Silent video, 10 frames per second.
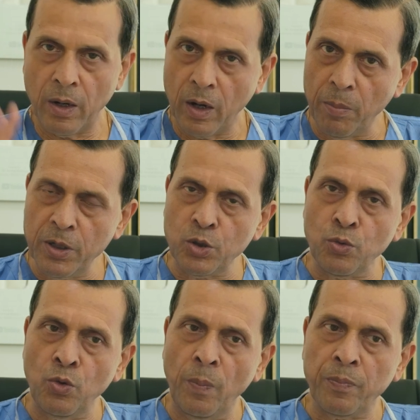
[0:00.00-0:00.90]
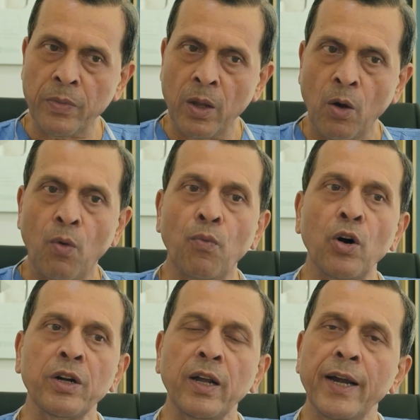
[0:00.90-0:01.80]
Number two,
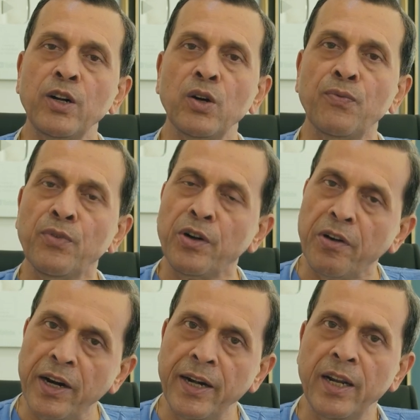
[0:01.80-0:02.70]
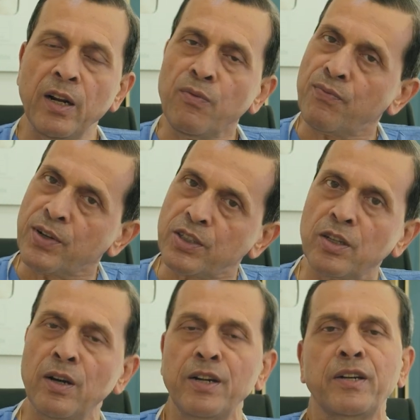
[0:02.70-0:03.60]
what kind of training
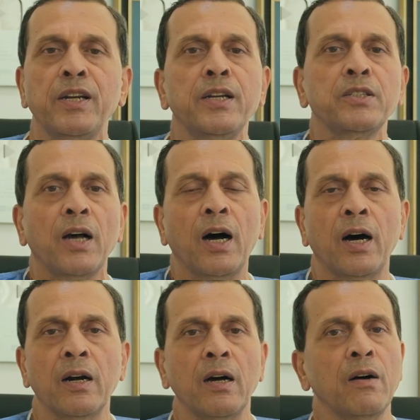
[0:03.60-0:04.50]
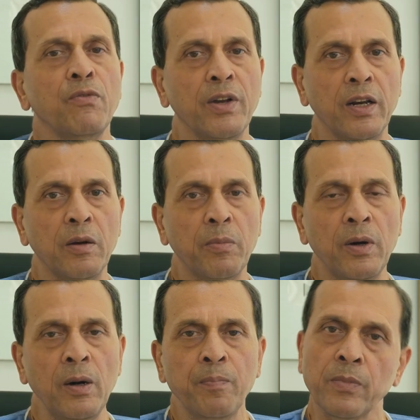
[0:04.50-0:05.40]
facilities are
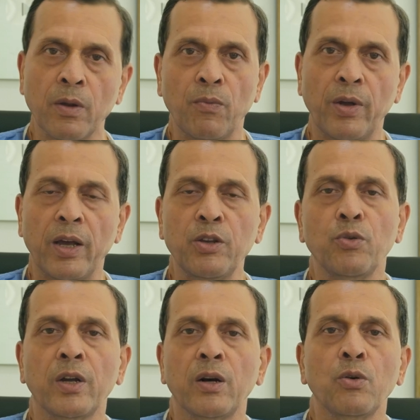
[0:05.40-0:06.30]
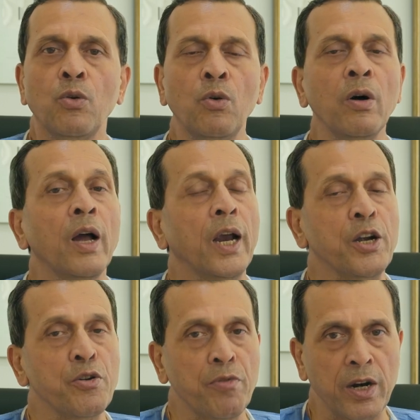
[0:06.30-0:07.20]
available where you can go and
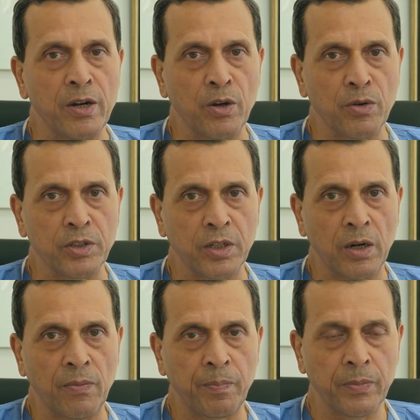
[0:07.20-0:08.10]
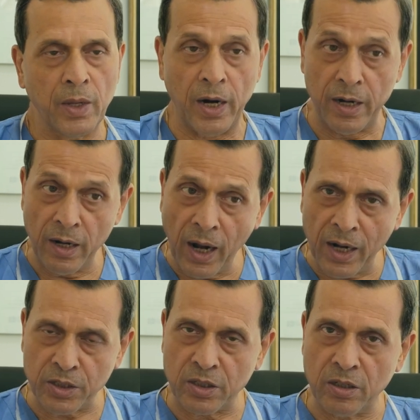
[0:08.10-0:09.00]
train yourself? And
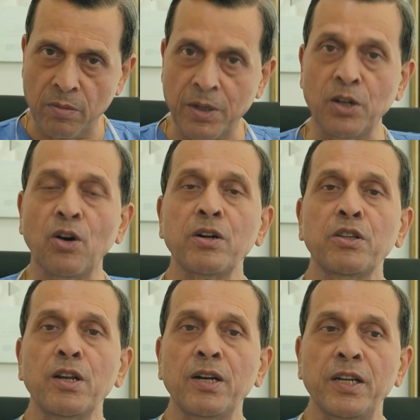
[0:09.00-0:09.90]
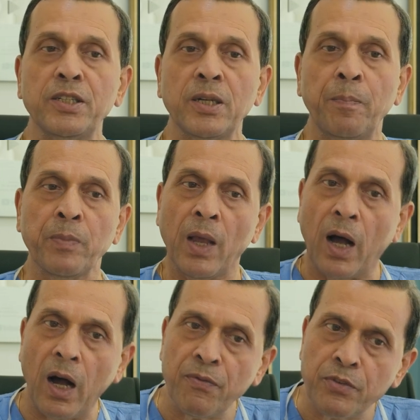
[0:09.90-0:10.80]
last but not the least,
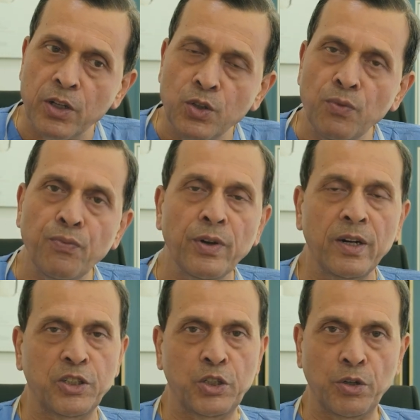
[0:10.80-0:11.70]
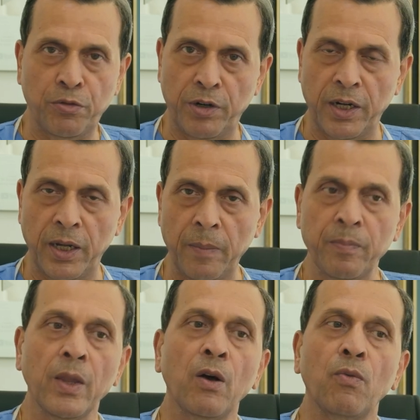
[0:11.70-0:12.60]
after you finish your training,
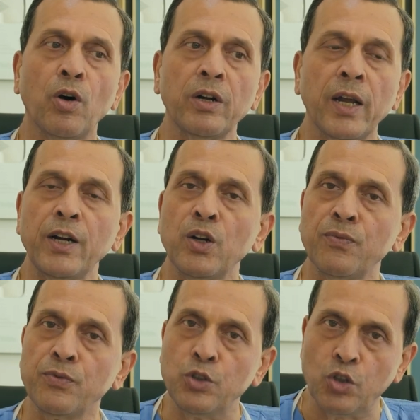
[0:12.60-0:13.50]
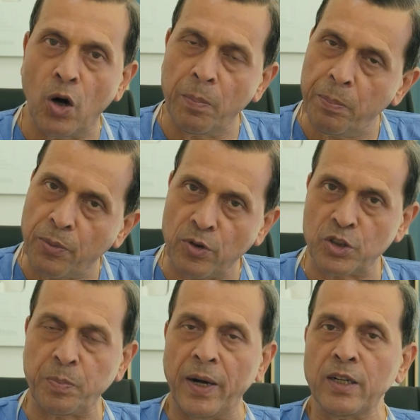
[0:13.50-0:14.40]
what kind of job
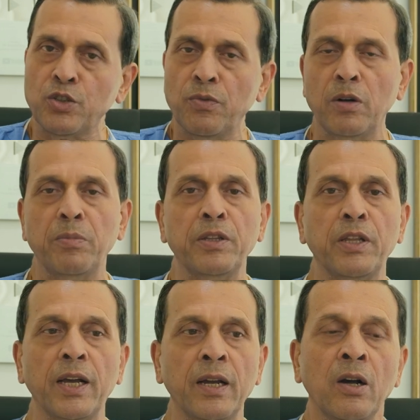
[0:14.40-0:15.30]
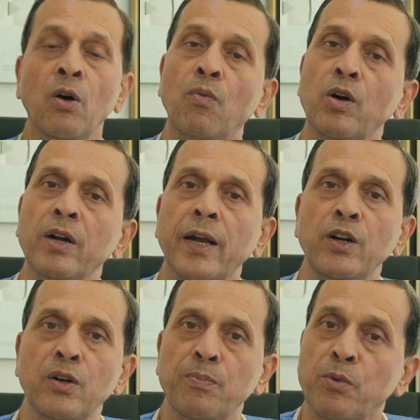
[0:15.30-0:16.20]
prospects will be there? What kind
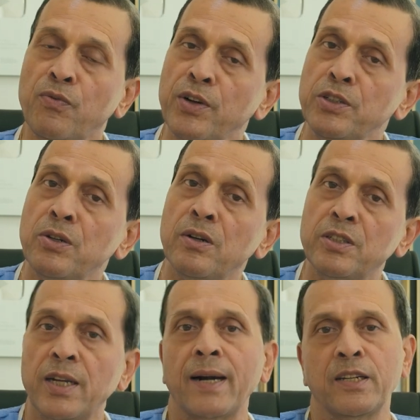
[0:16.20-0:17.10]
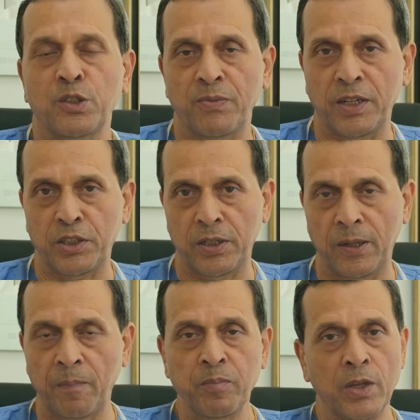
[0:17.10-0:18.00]
of professional
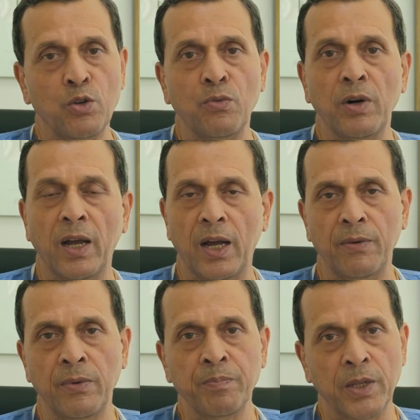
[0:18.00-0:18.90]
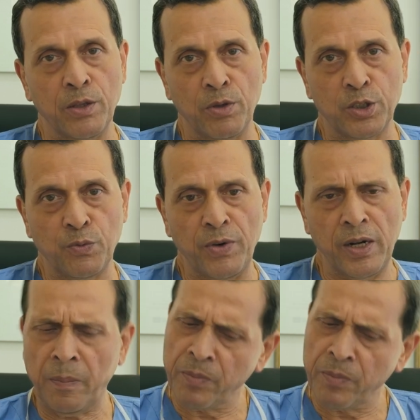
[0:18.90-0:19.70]
satisfaction you will have in this field?